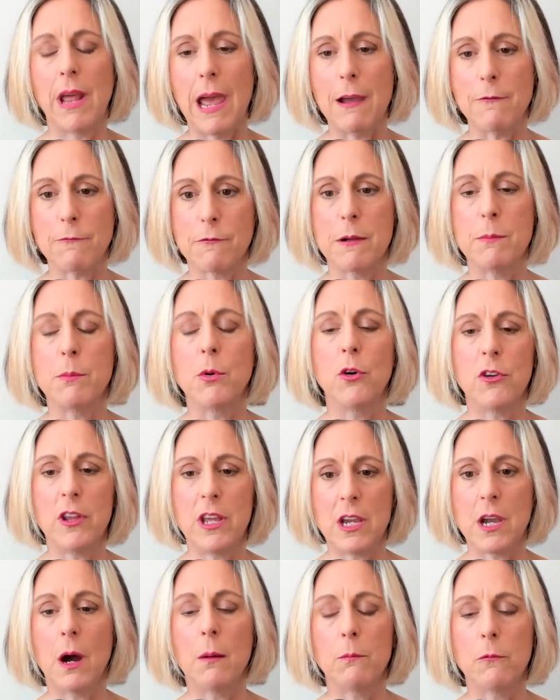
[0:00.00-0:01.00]

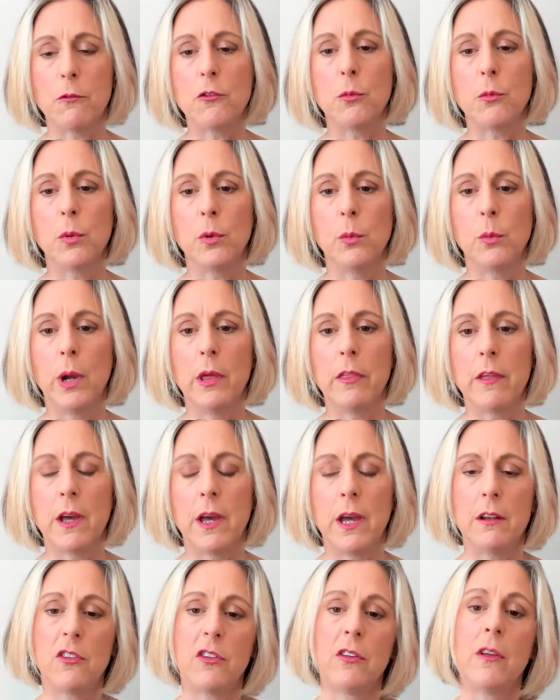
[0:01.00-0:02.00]
everybody comfortable with
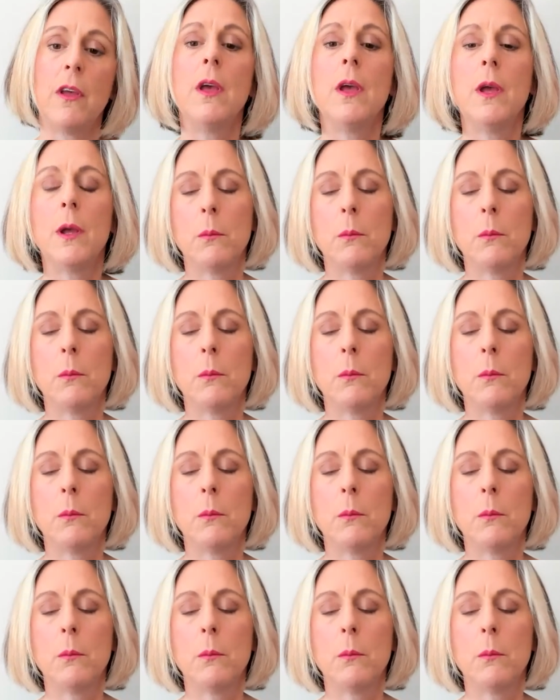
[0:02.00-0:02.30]
it